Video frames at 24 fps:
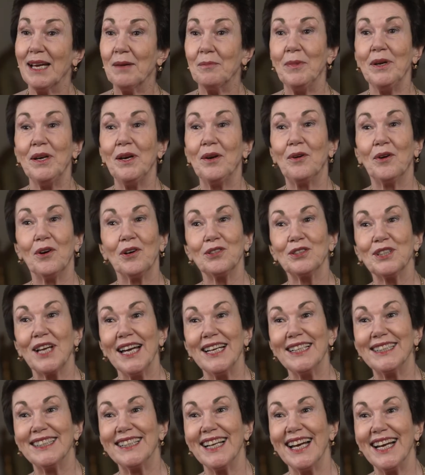because I
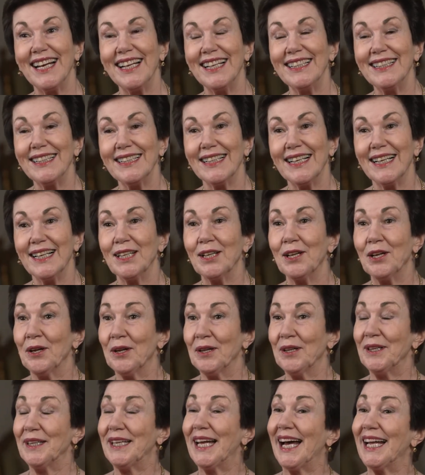said
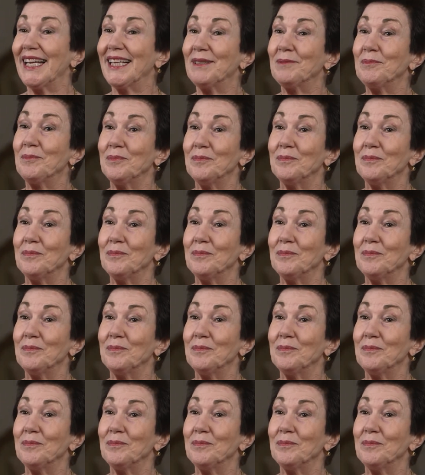that